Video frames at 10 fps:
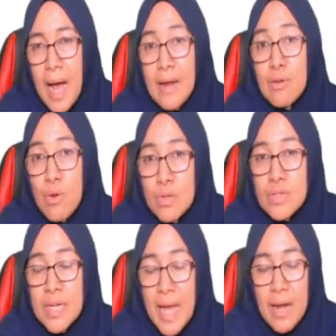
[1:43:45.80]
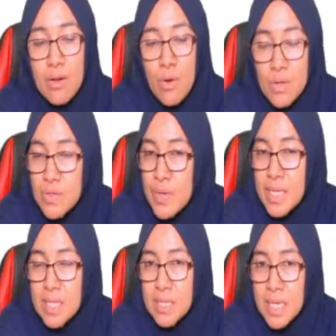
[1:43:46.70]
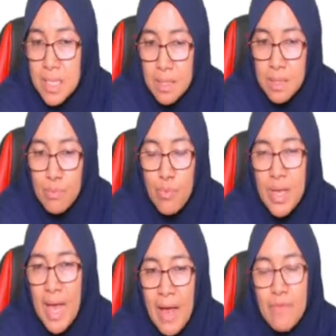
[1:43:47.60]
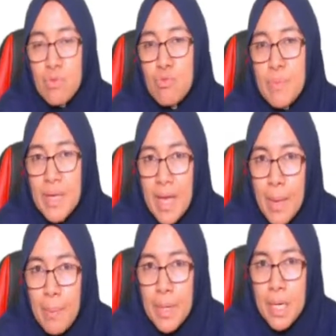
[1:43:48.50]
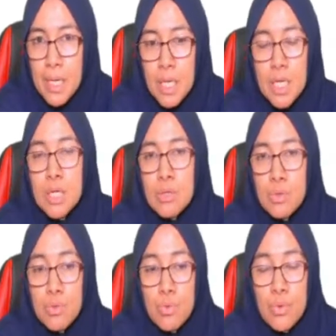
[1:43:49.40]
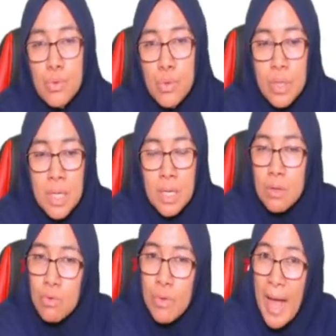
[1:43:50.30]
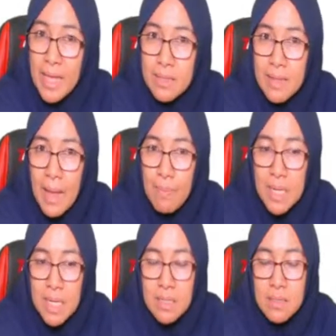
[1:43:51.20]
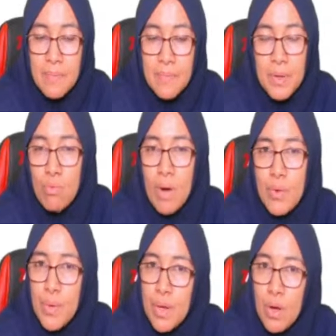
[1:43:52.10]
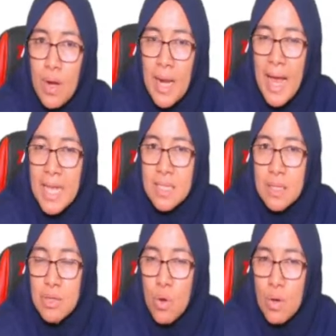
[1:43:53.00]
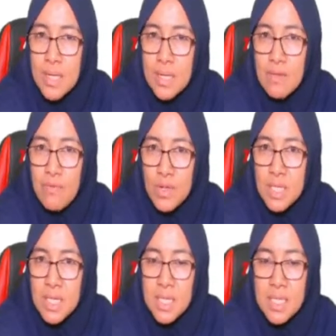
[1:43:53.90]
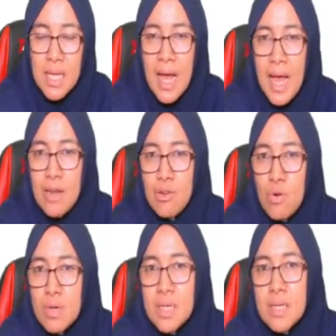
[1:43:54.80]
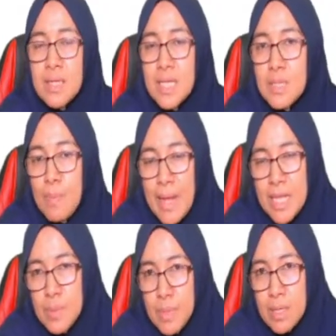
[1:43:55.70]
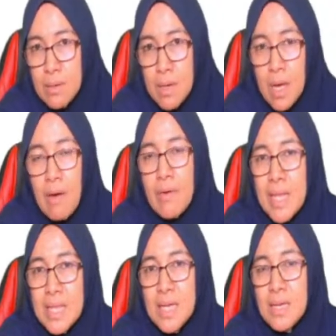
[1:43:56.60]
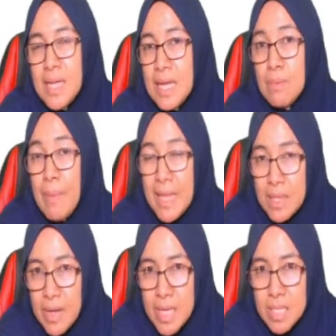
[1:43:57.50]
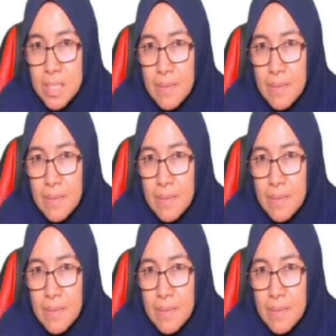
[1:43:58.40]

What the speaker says: constrained system, we have to be able to establish what we call as nodal forces and nodal displacement written in matrix.